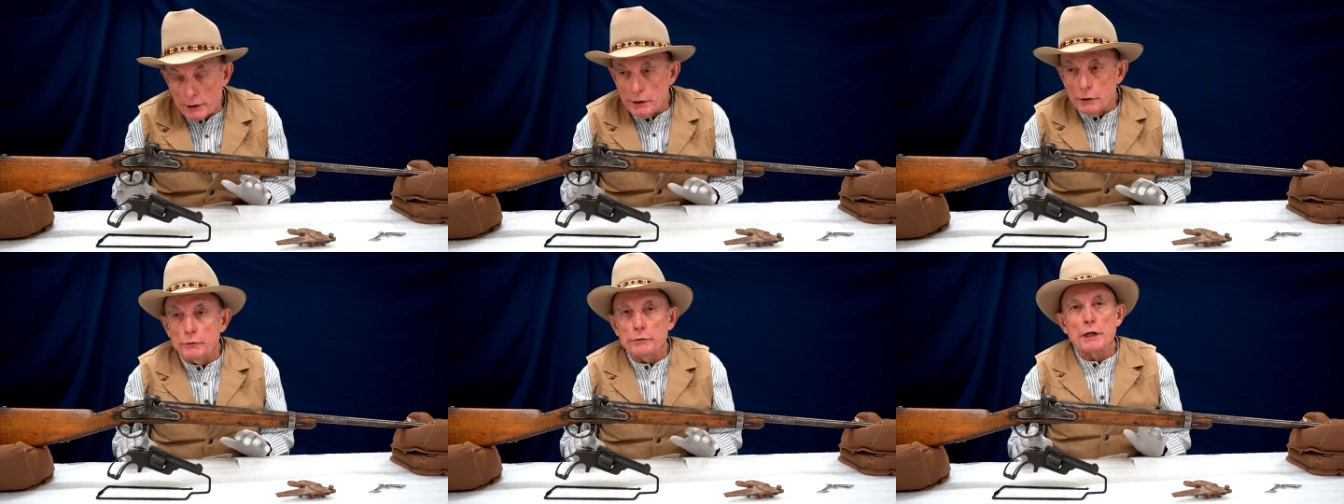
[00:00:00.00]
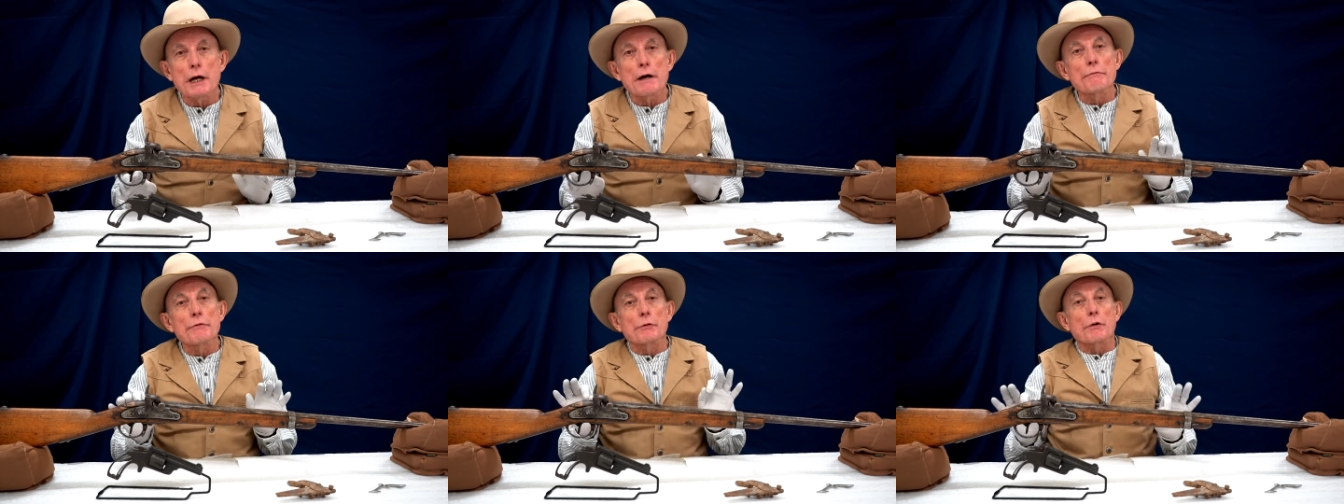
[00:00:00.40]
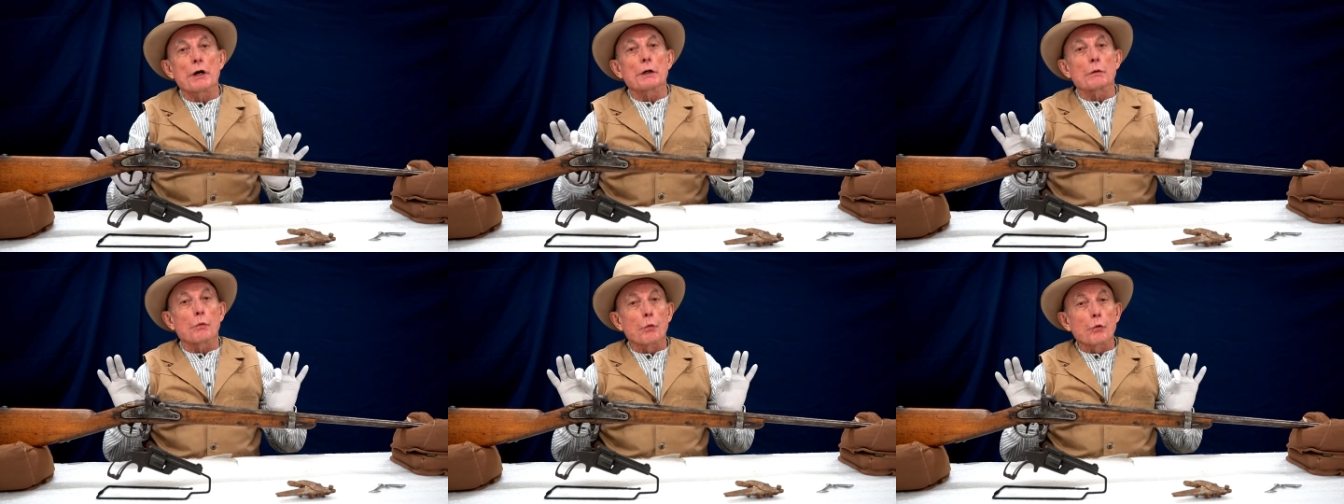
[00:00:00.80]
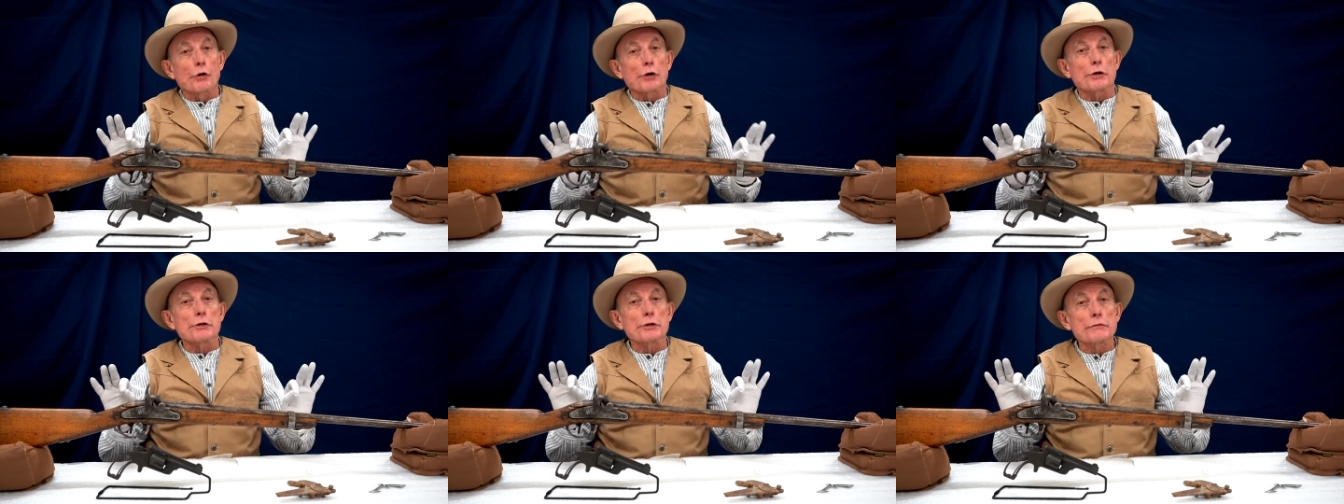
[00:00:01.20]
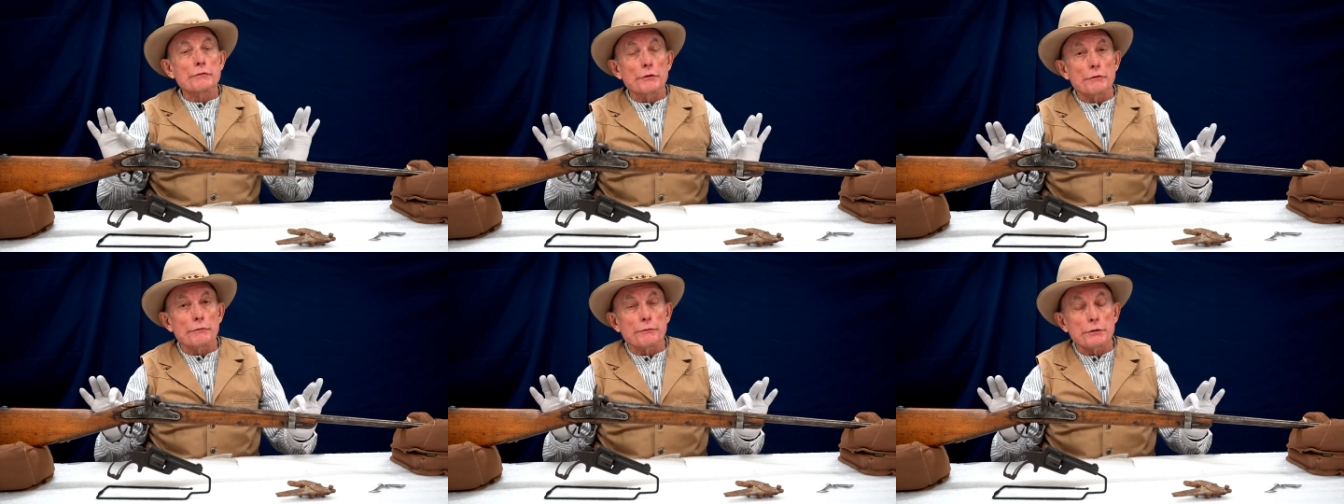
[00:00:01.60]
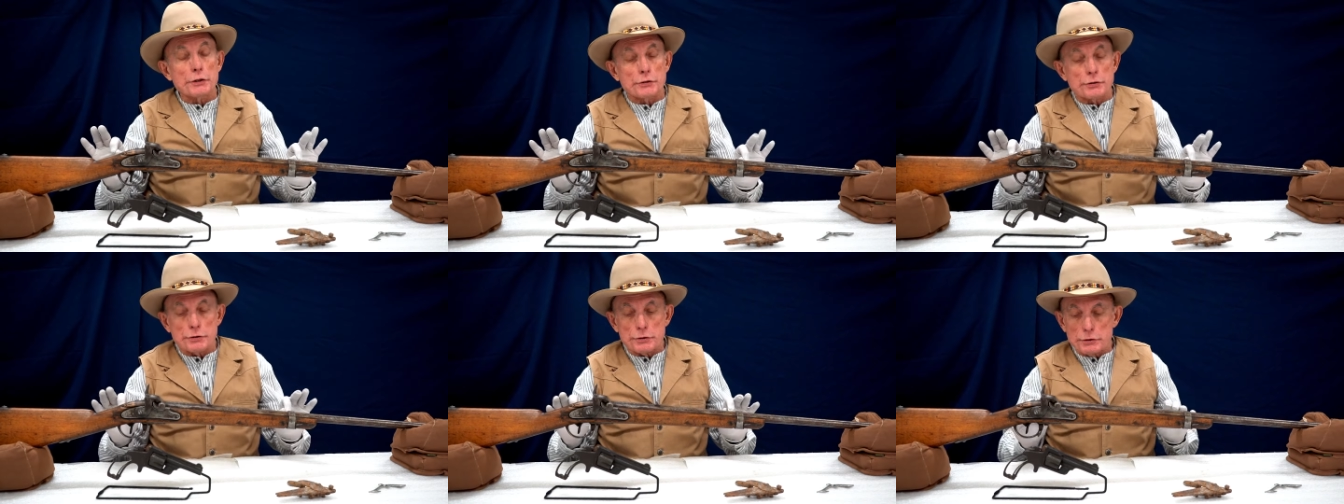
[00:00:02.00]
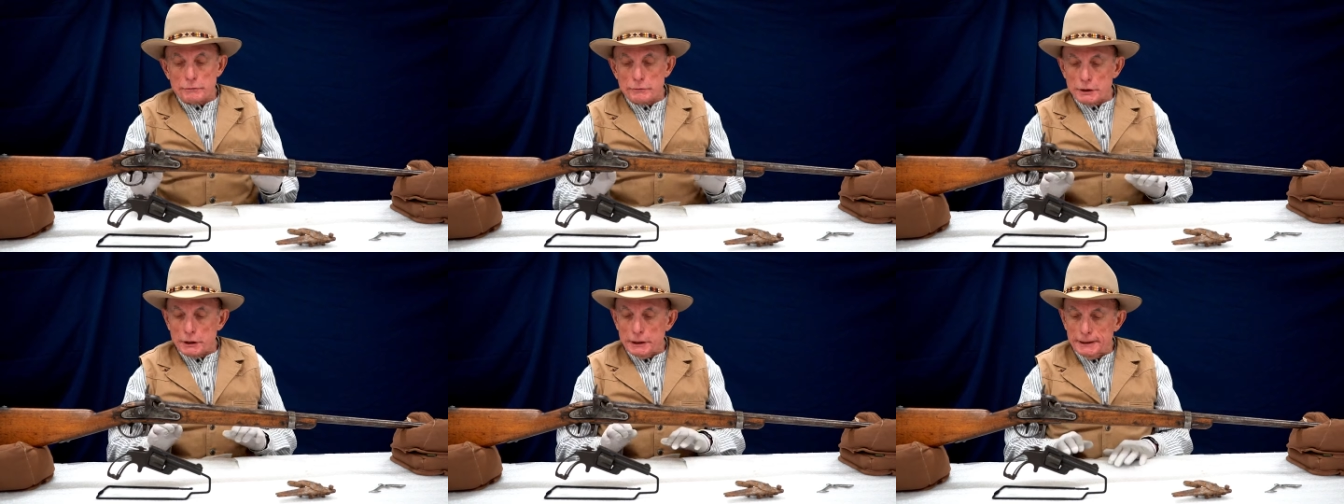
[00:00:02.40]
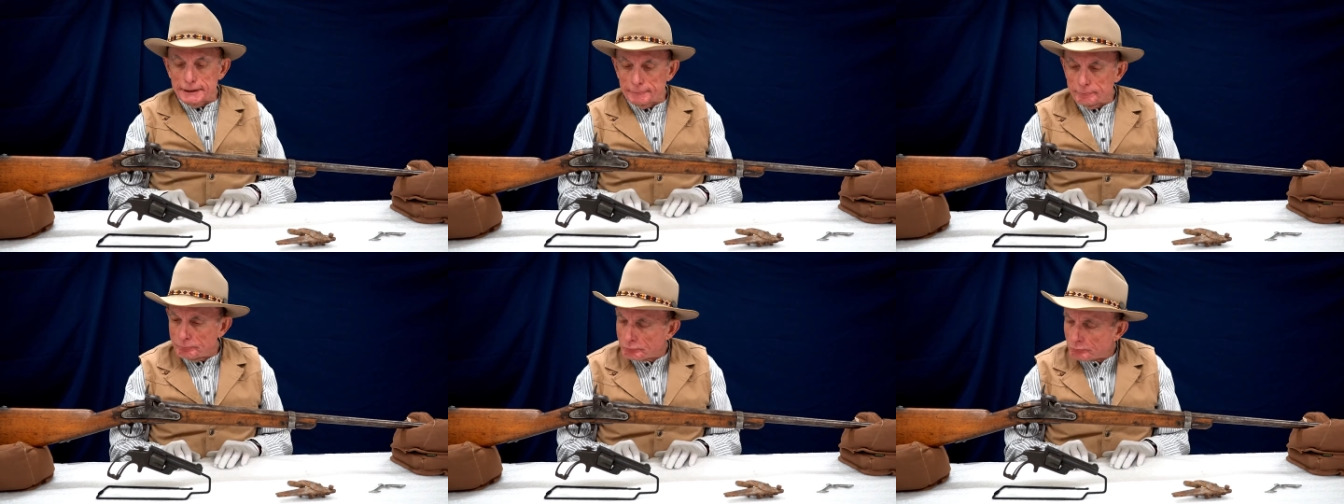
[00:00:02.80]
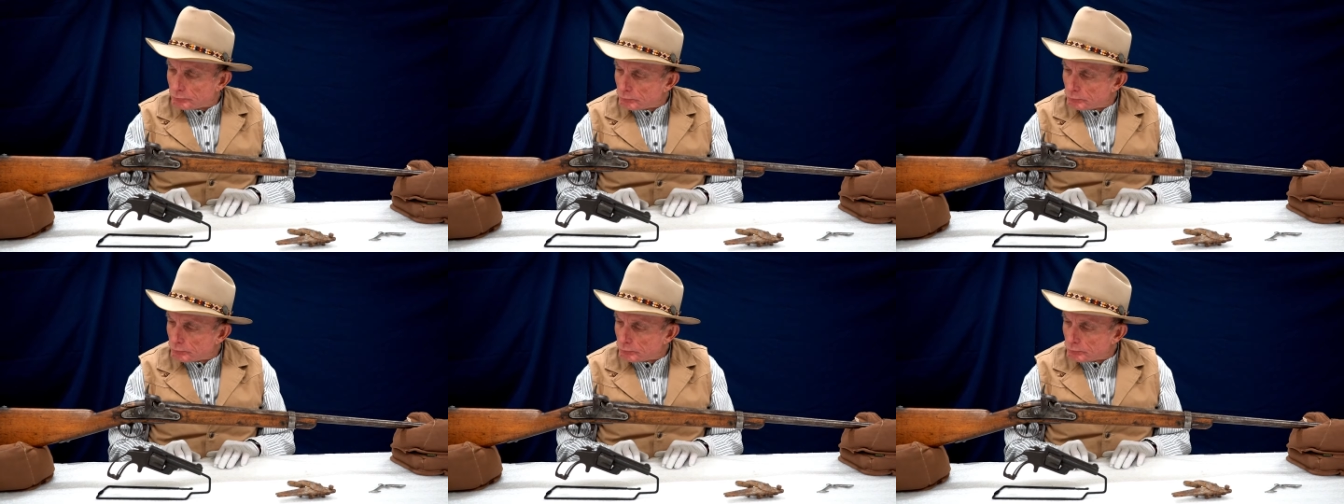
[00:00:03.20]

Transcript: They don't have the right words for the features of the gun.